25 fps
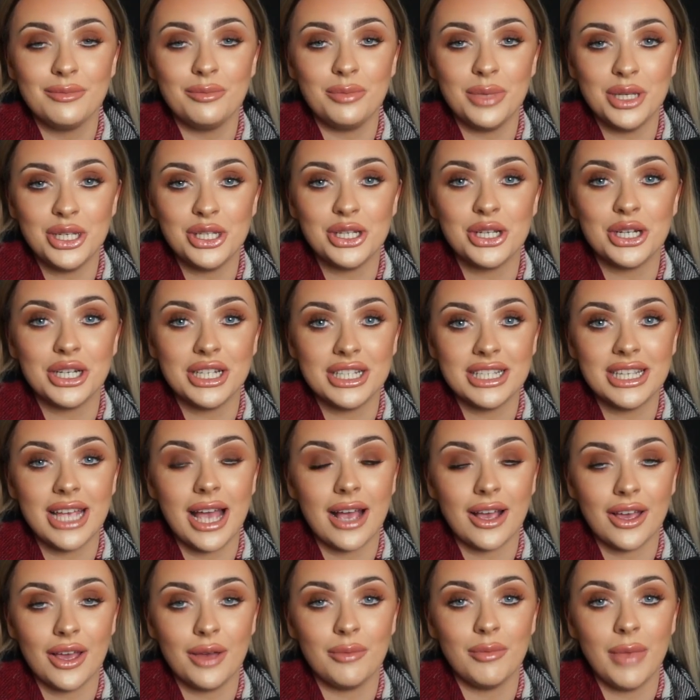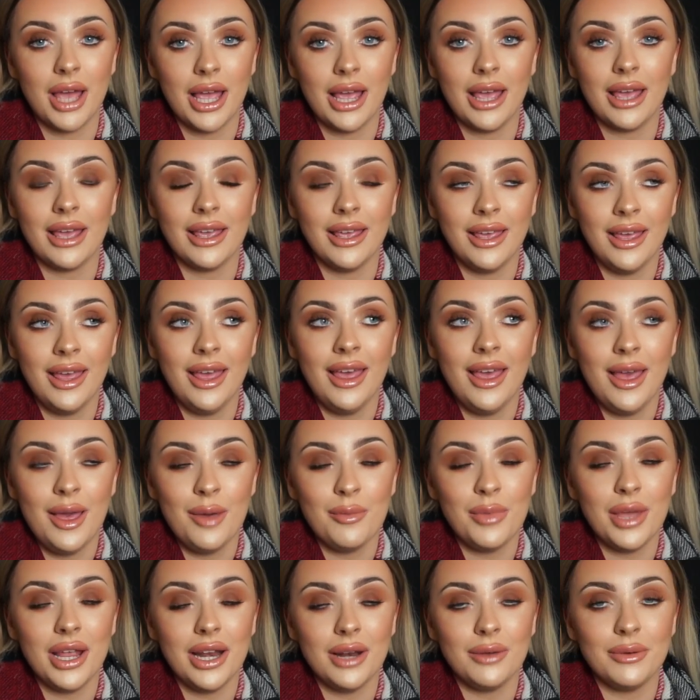be sure to check out my
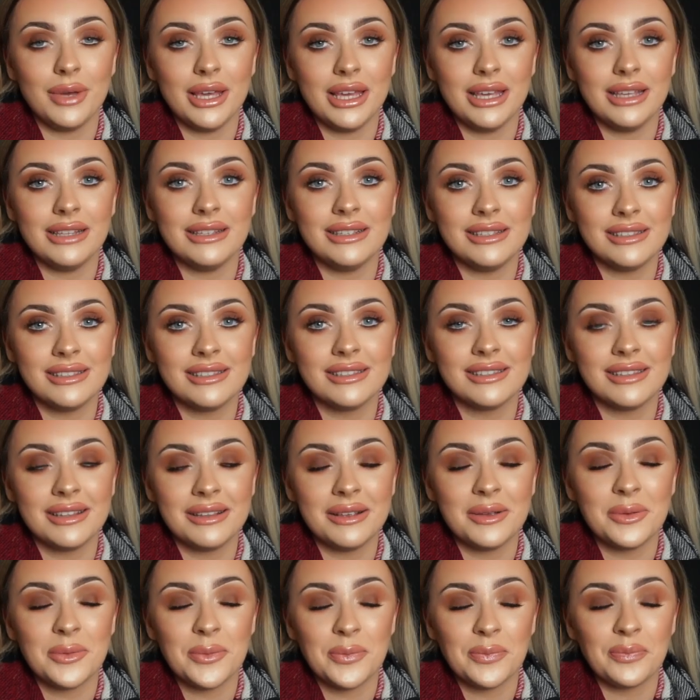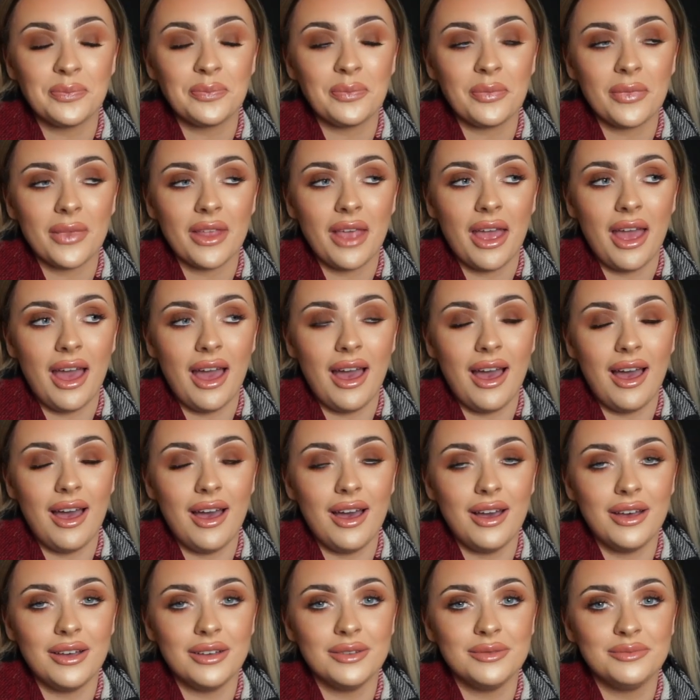P. Louise
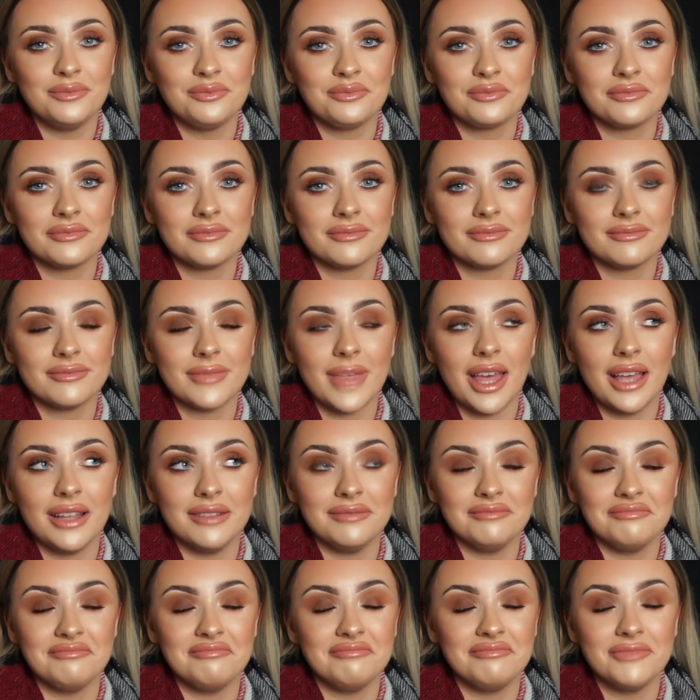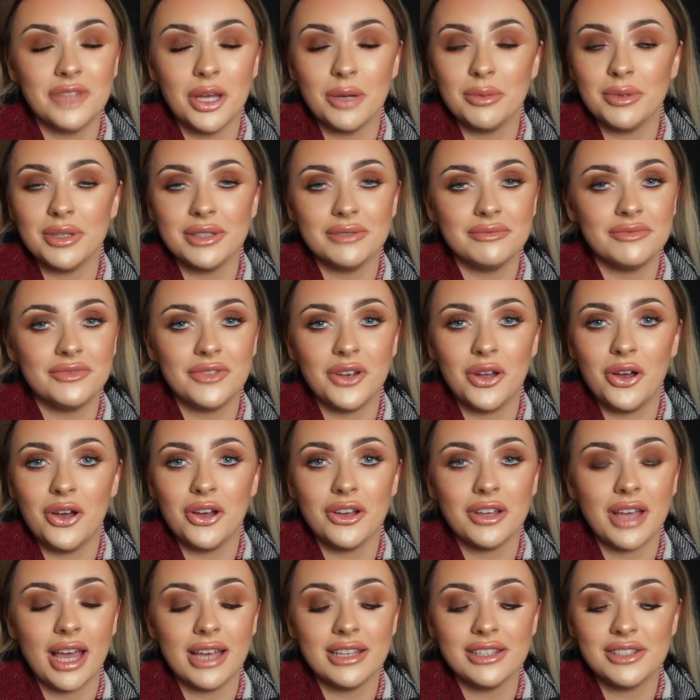and Dublin
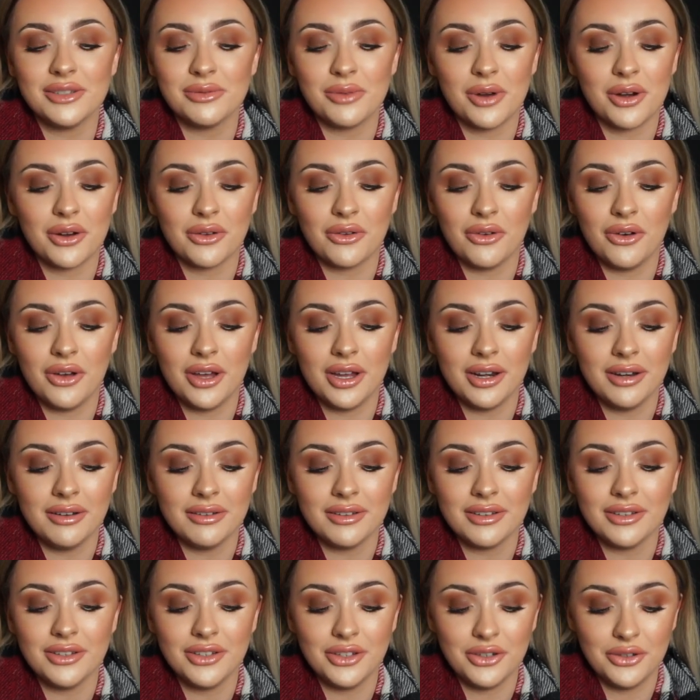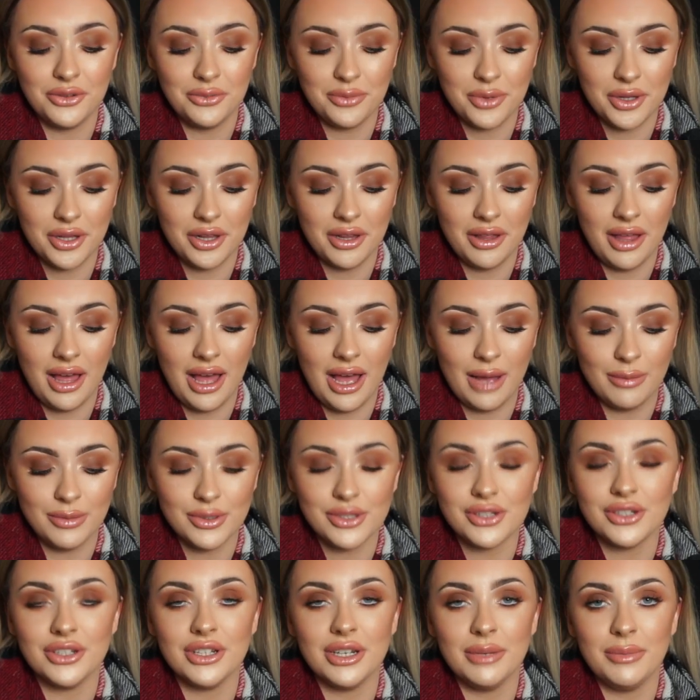vlog. I swear to God, you will
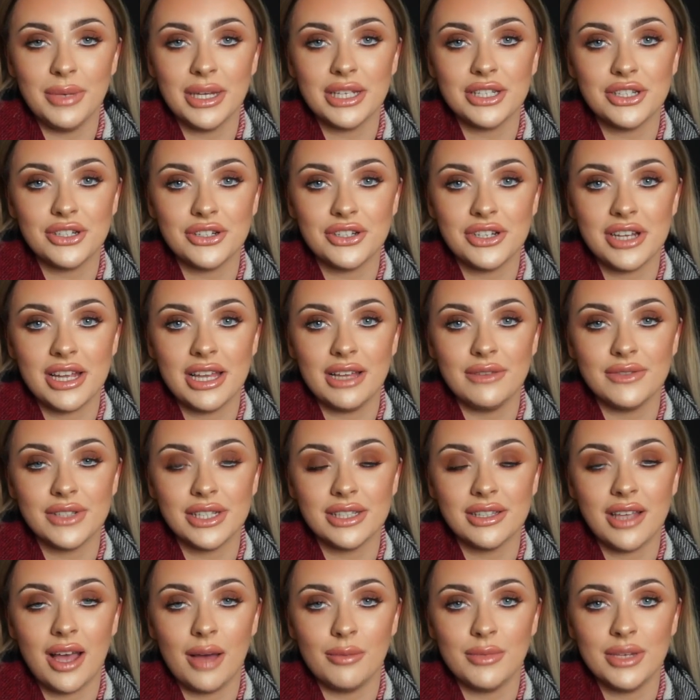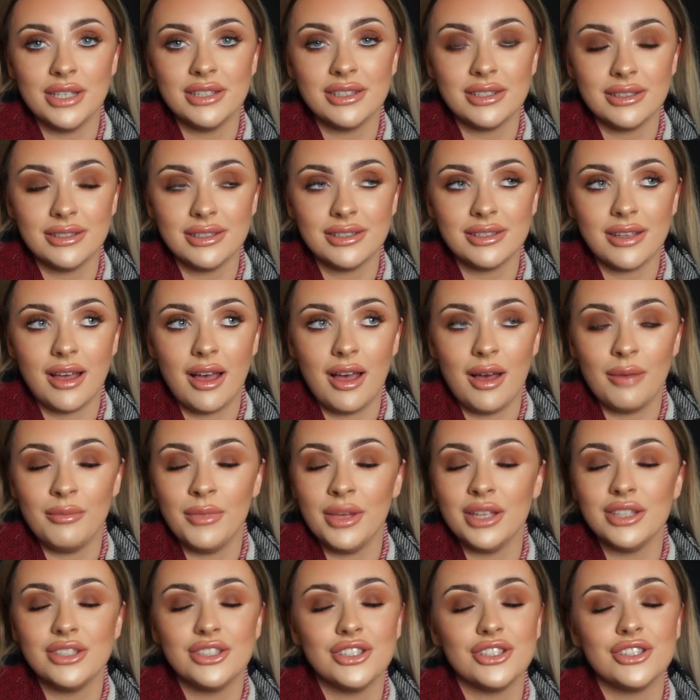absolutely piss yourselves with Thomas and
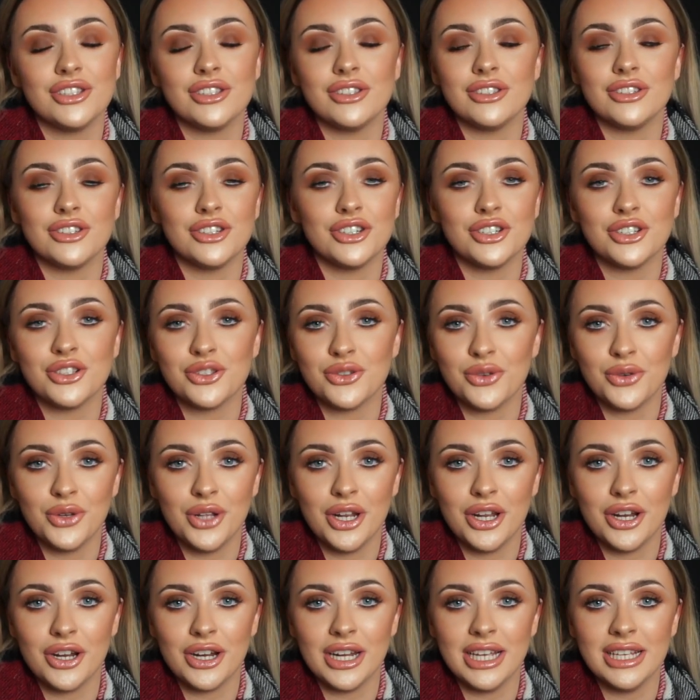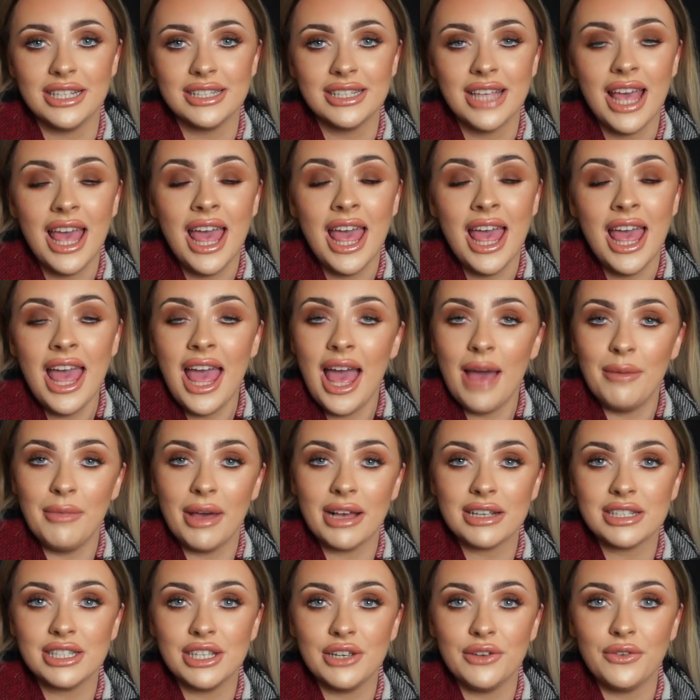Sam. It's just, they're just so hilarious. I'm
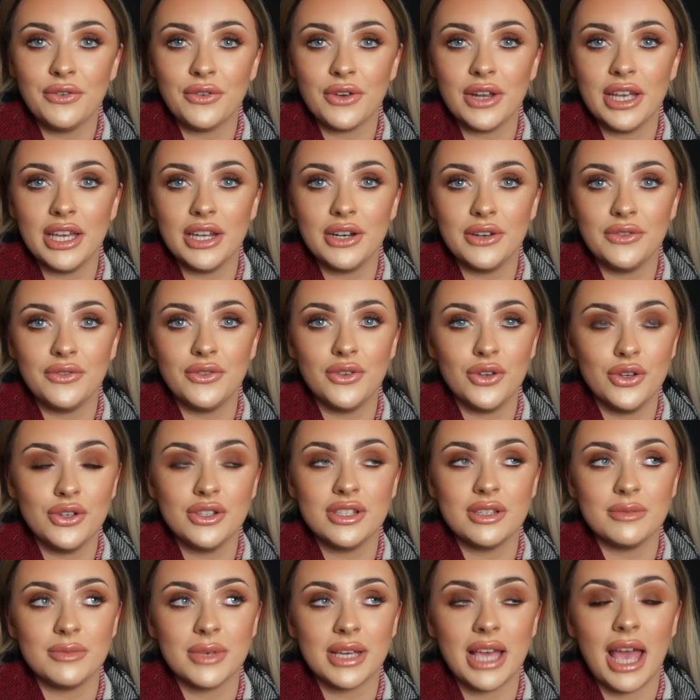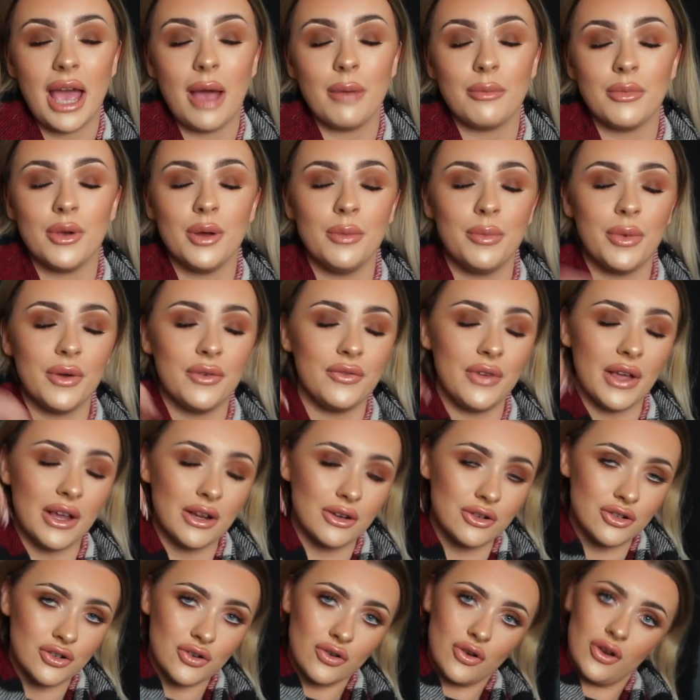actually afraid of losing my camera, but
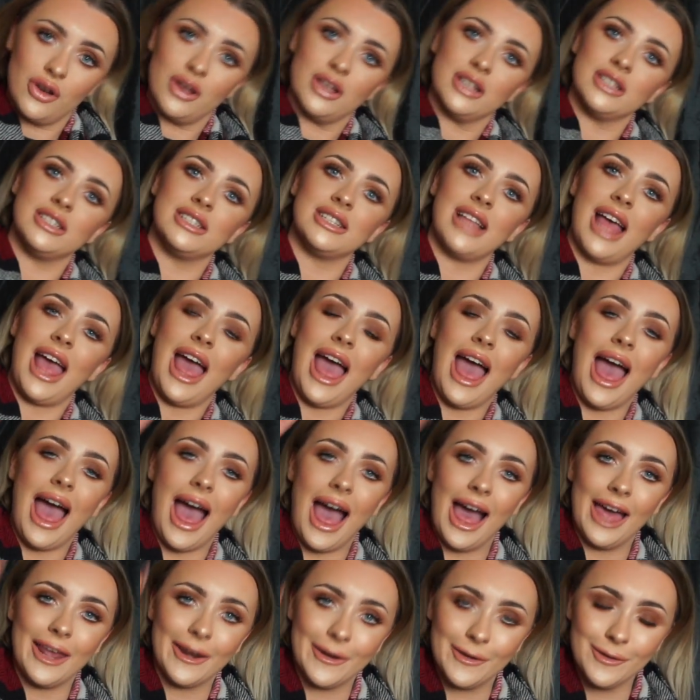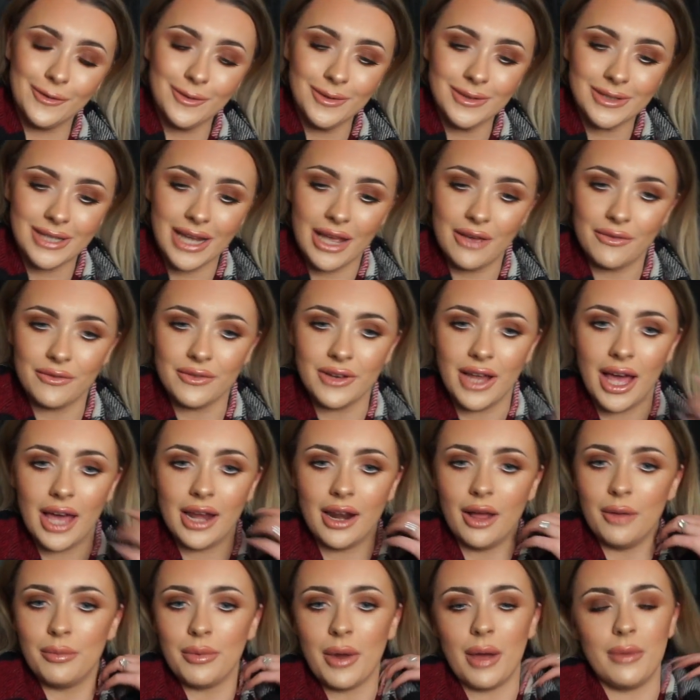fingers crossed I don't. If
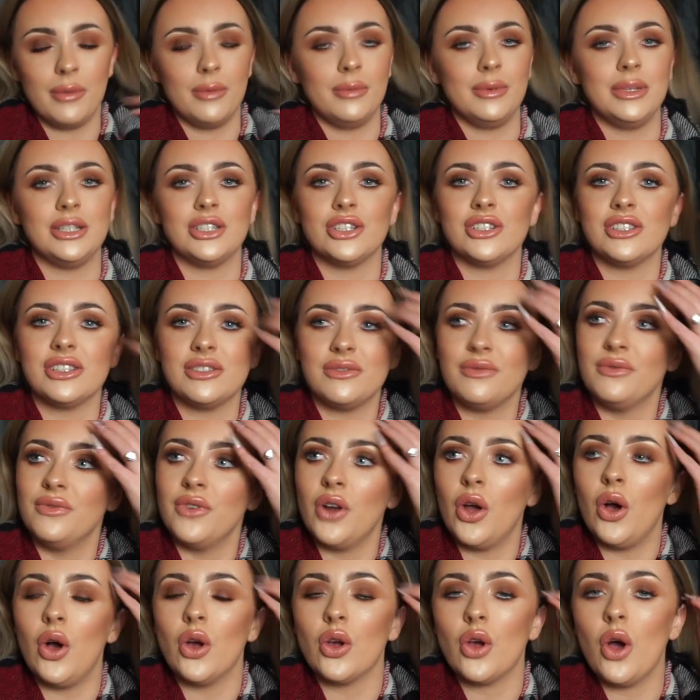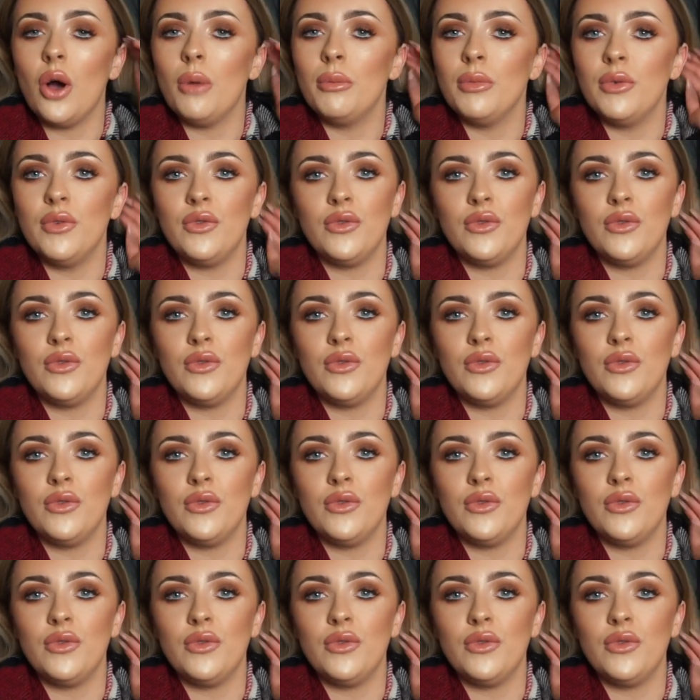not, I'll probably just vlog on my